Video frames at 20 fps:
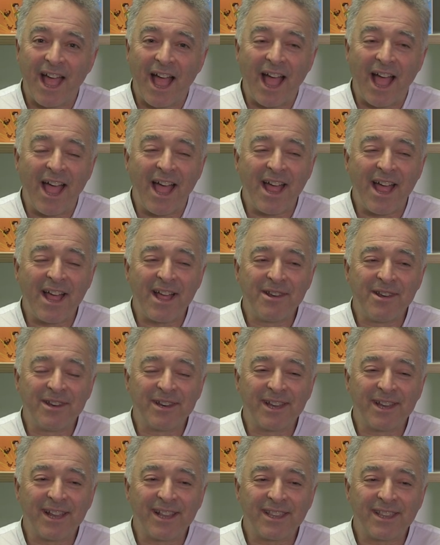
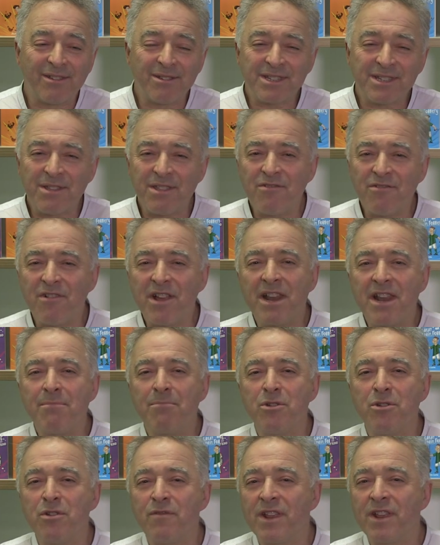And there's something really
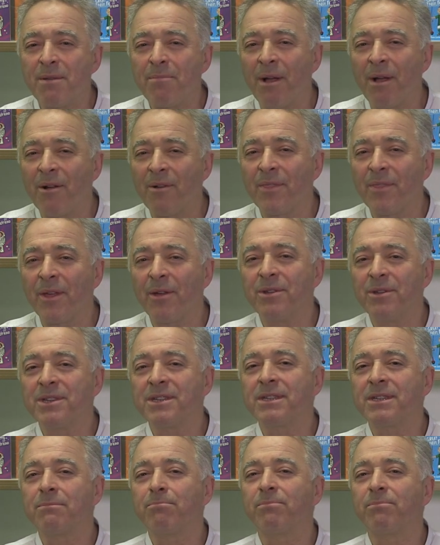moving about
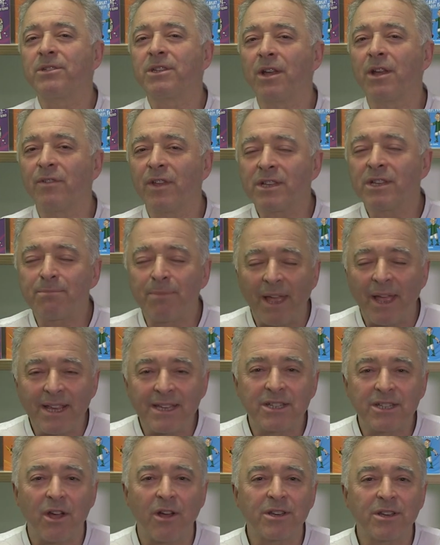those Soviet
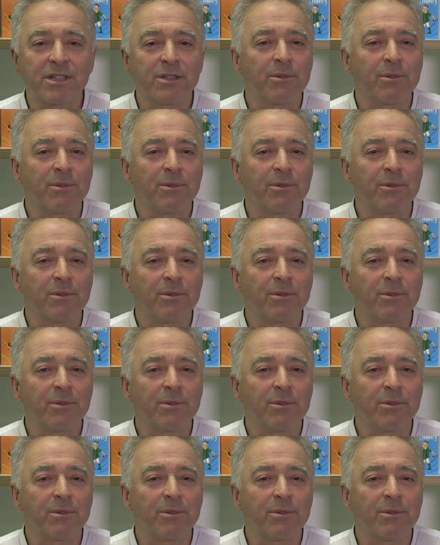space dogs.